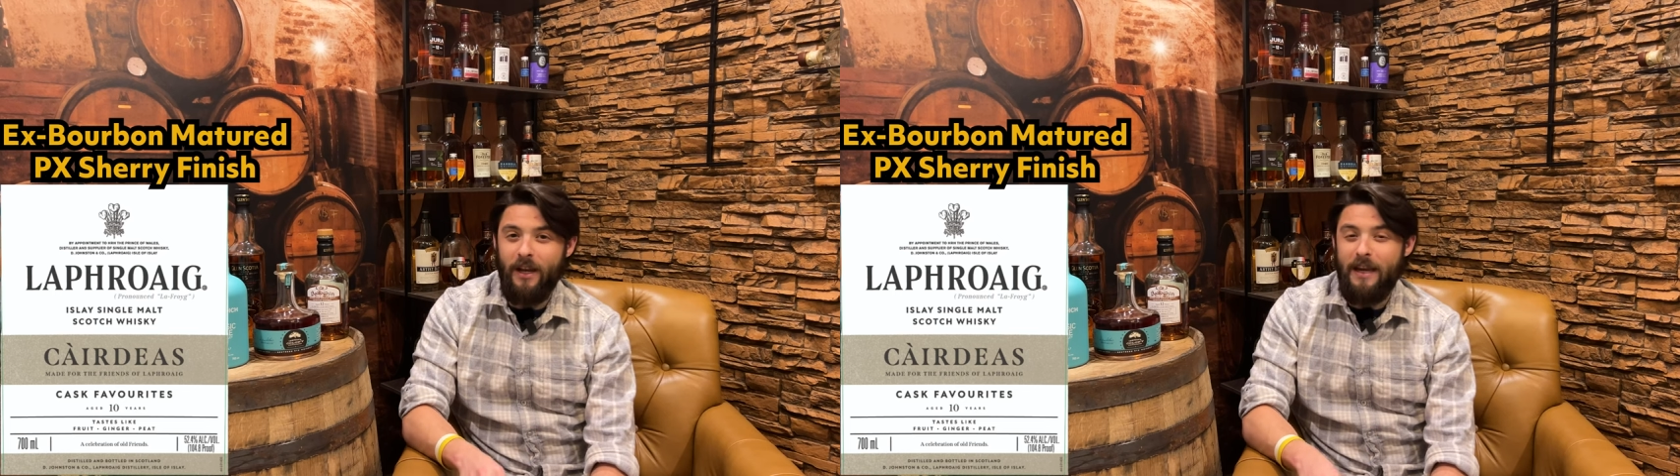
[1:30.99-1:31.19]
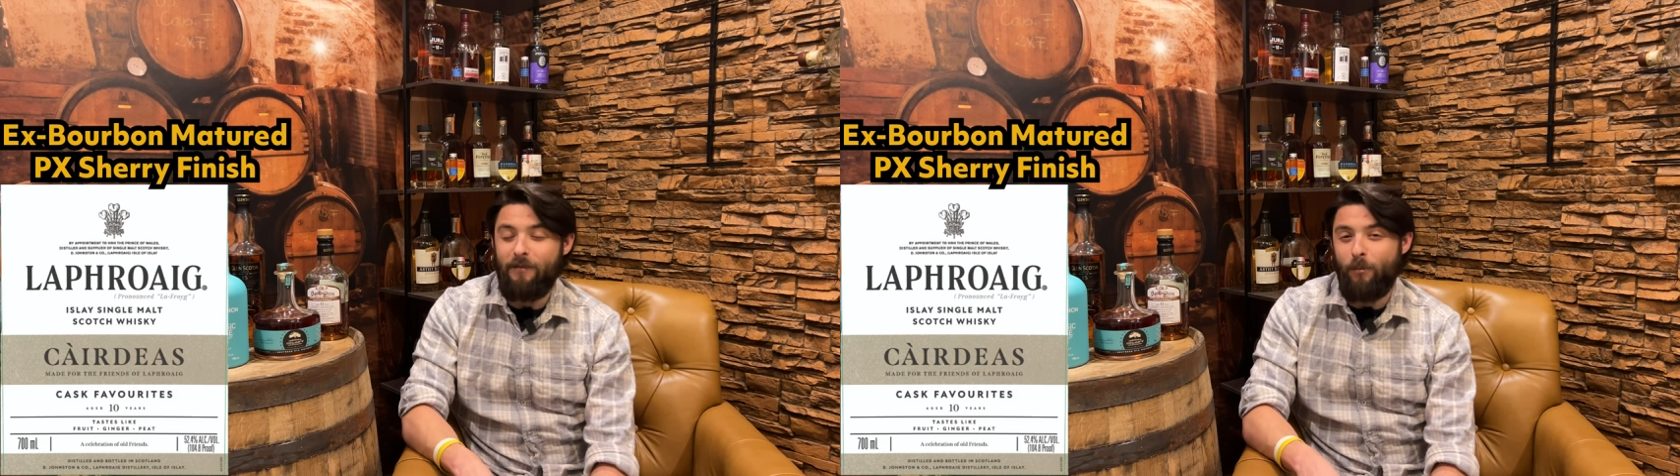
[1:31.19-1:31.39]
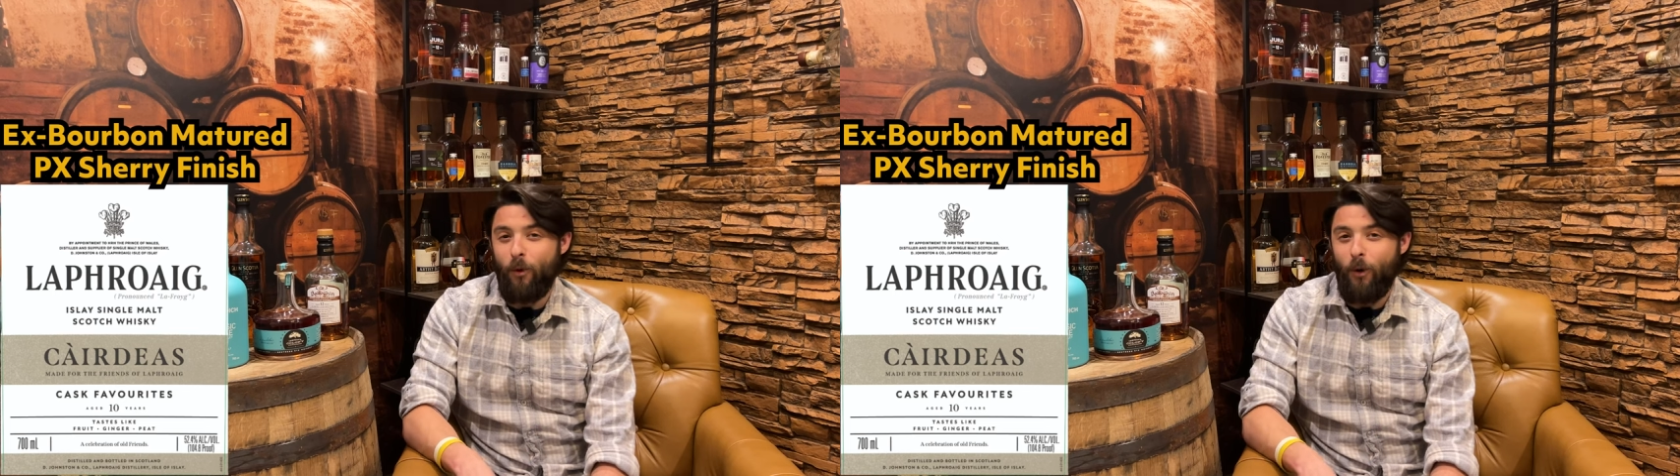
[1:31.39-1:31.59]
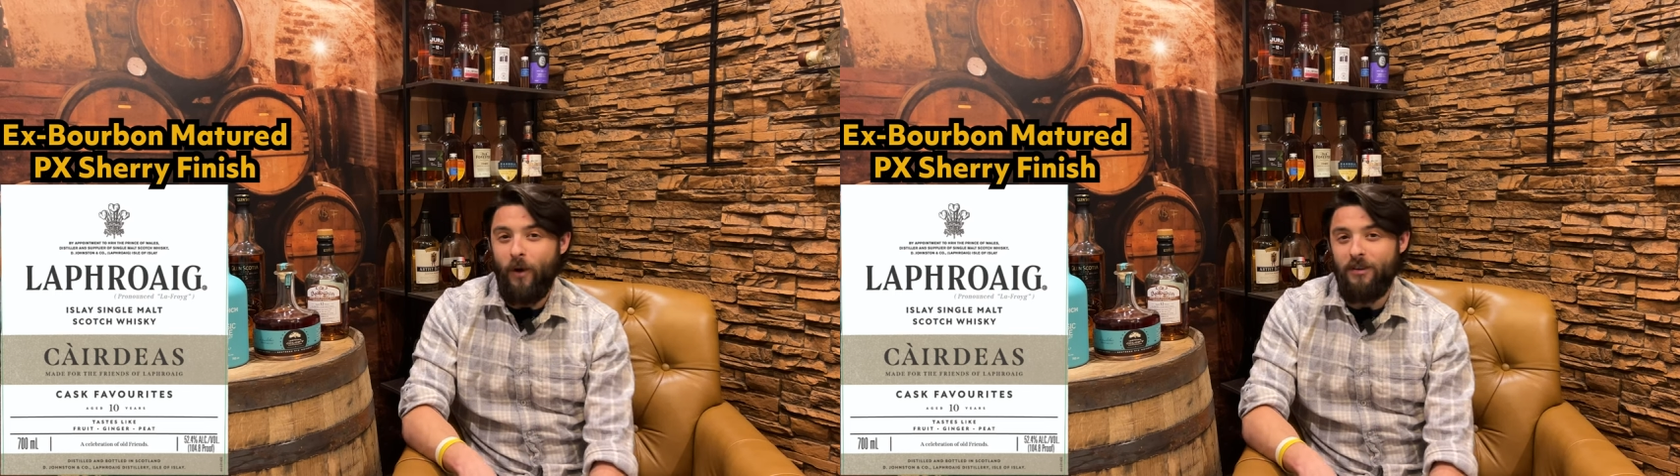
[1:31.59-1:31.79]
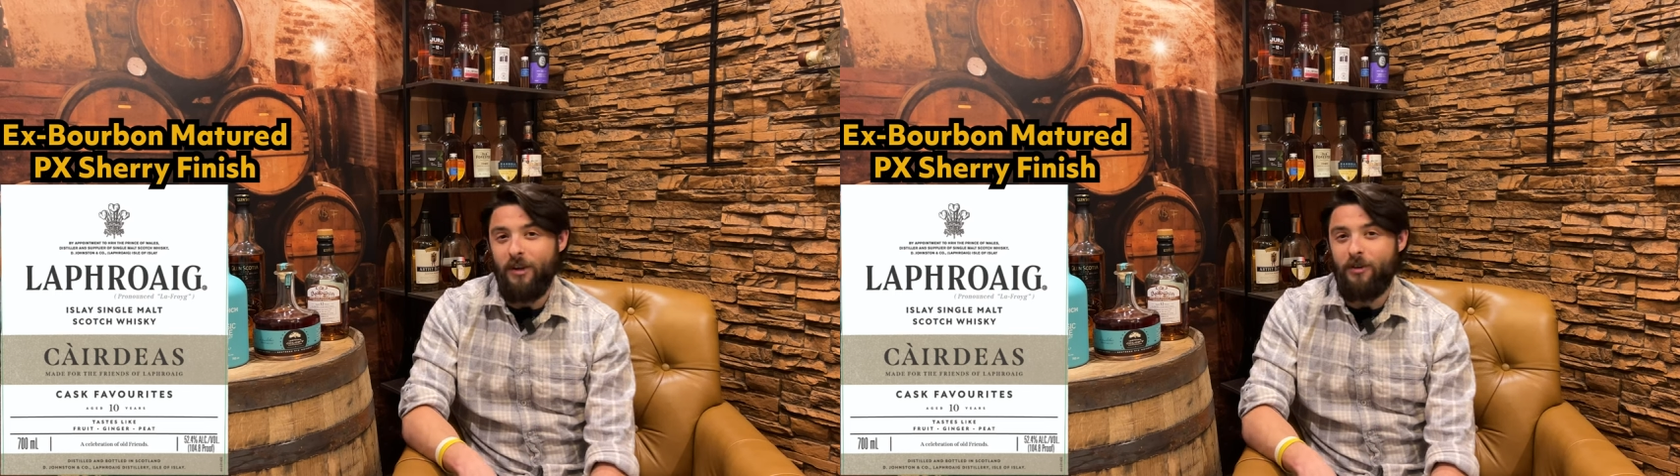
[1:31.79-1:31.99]
even more
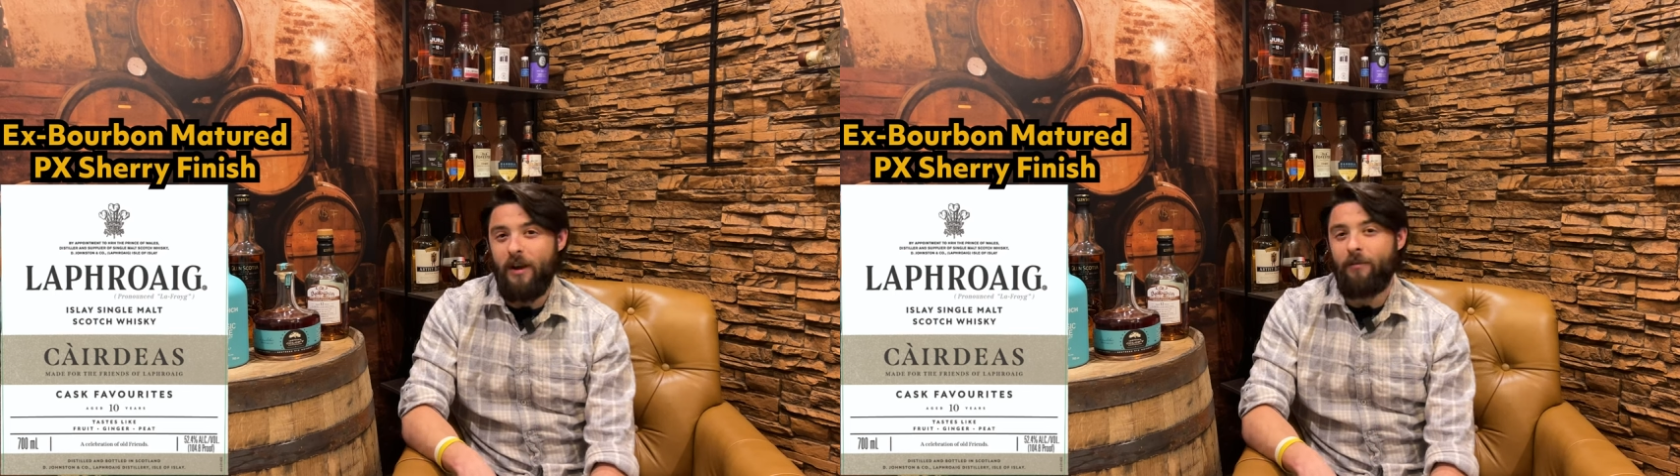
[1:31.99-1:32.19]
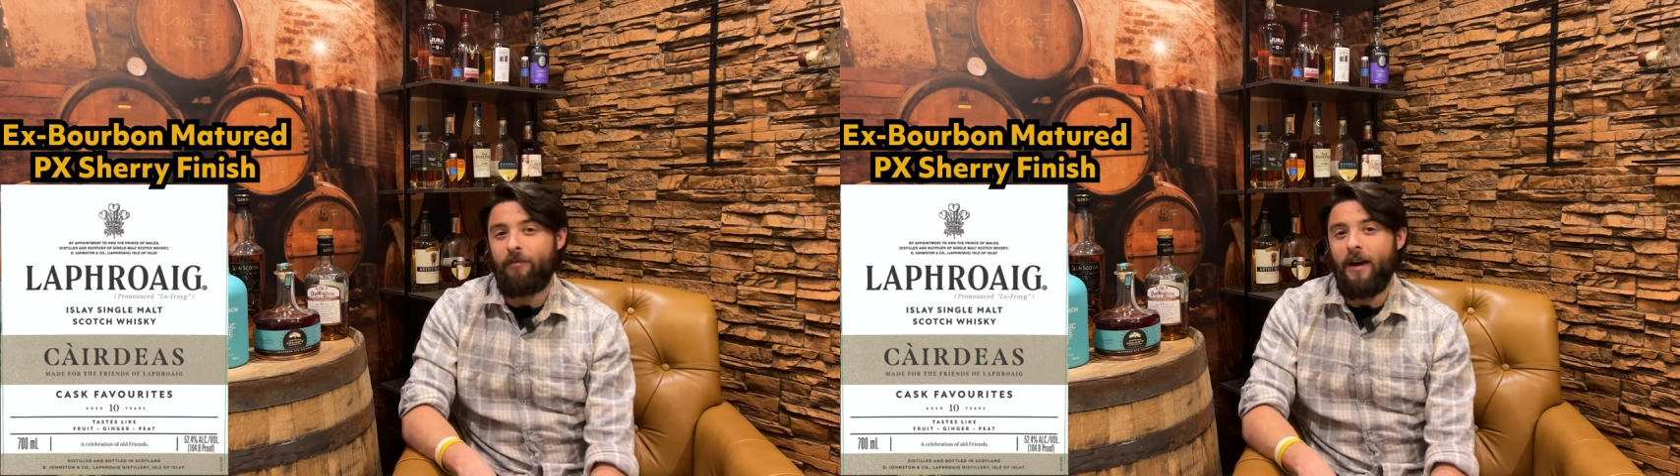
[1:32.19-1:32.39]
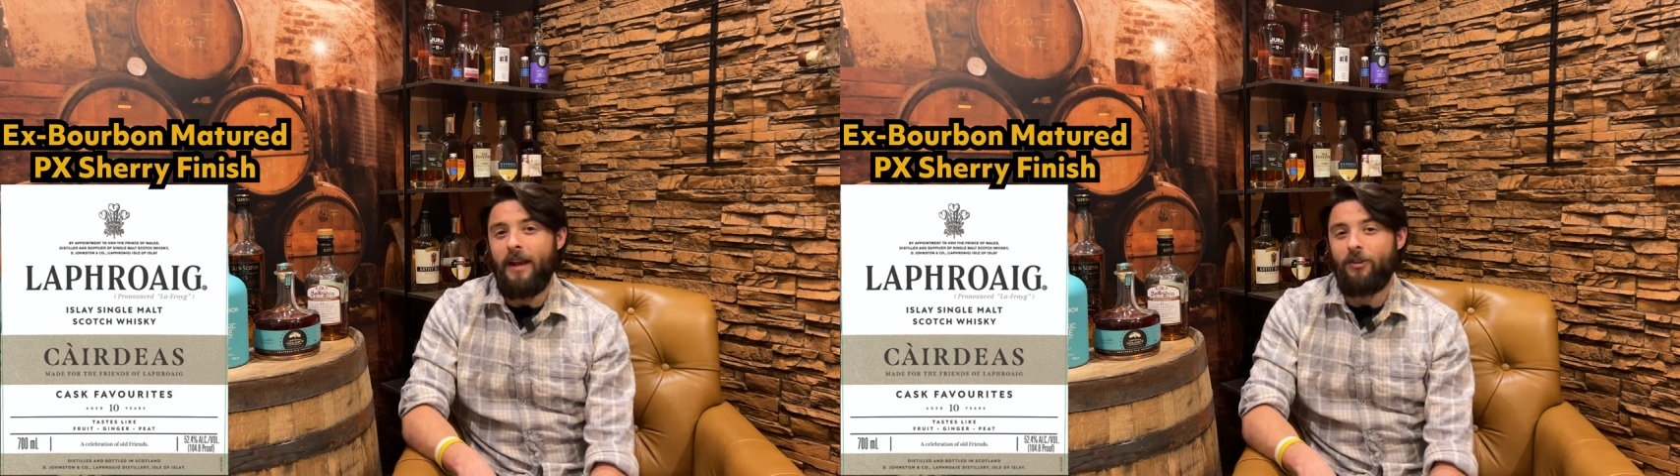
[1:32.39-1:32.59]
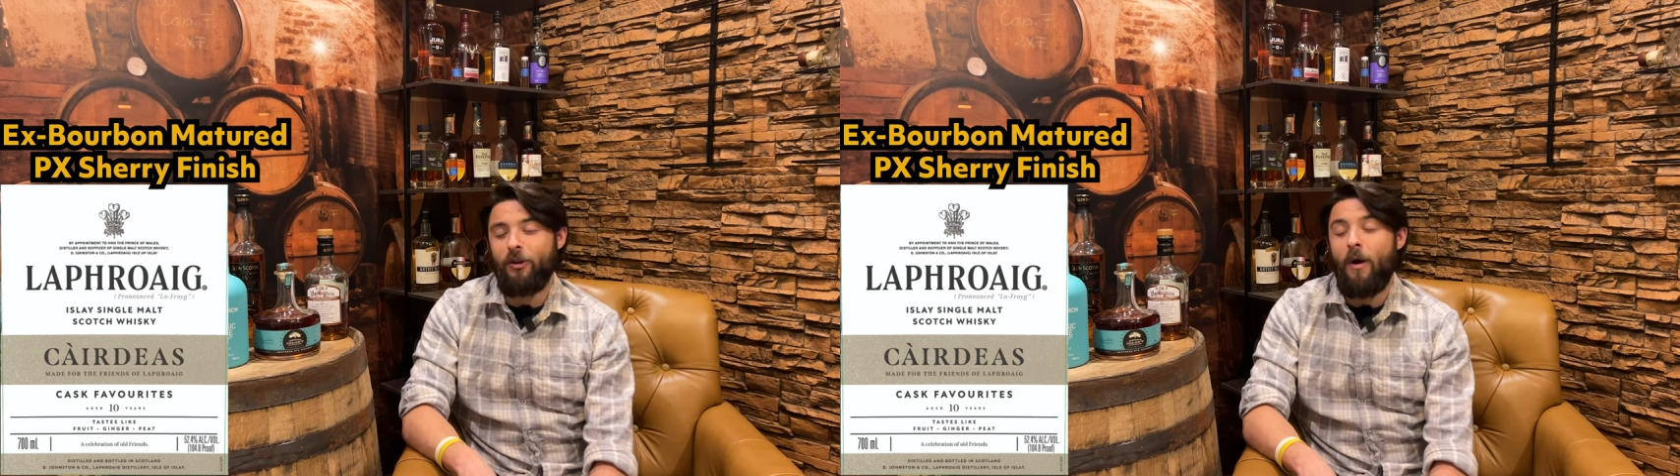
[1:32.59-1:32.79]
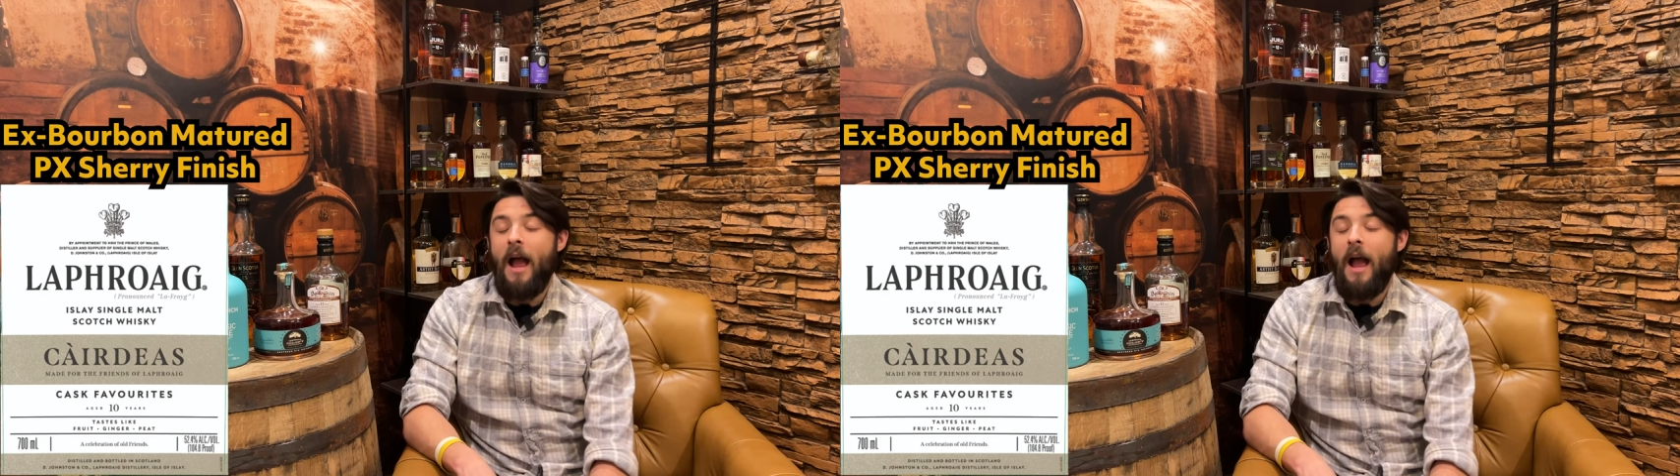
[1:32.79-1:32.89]
crazy to try and find. So